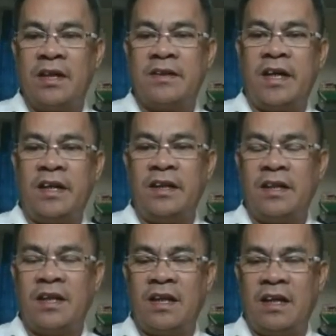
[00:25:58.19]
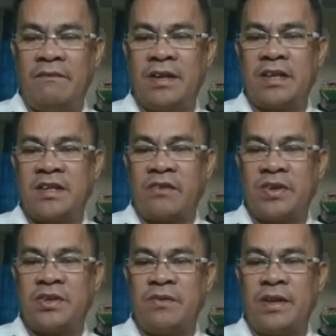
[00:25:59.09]
Then, leave it as
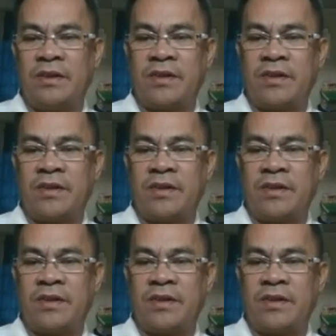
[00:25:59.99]
equation 1.